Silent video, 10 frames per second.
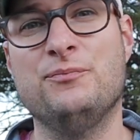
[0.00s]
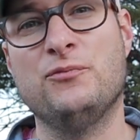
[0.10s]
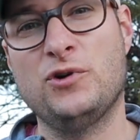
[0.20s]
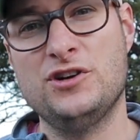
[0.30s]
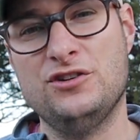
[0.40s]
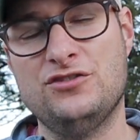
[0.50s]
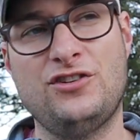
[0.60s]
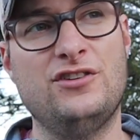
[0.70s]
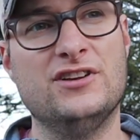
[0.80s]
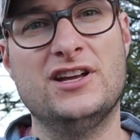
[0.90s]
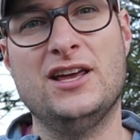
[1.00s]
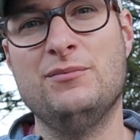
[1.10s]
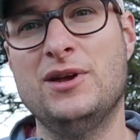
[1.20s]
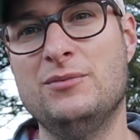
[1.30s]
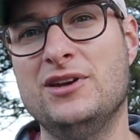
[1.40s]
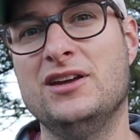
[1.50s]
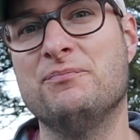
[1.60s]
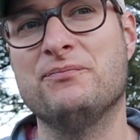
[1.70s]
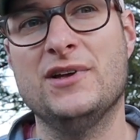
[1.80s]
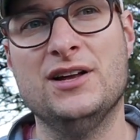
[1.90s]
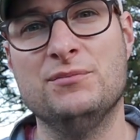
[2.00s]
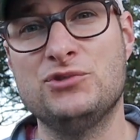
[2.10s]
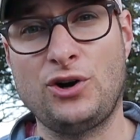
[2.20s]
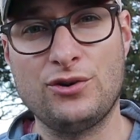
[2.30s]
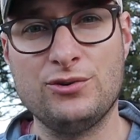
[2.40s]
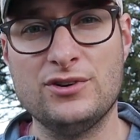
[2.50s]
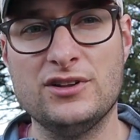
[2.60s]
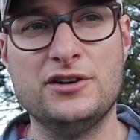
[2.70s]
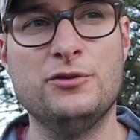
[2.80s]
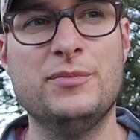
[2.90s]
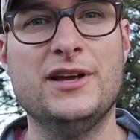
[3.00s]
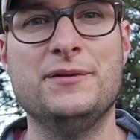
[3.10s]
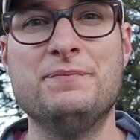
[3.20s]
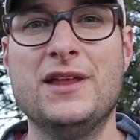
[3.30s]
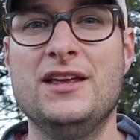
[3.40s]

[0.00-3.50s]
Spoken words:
where you're starting to get maybe turtled a little bit.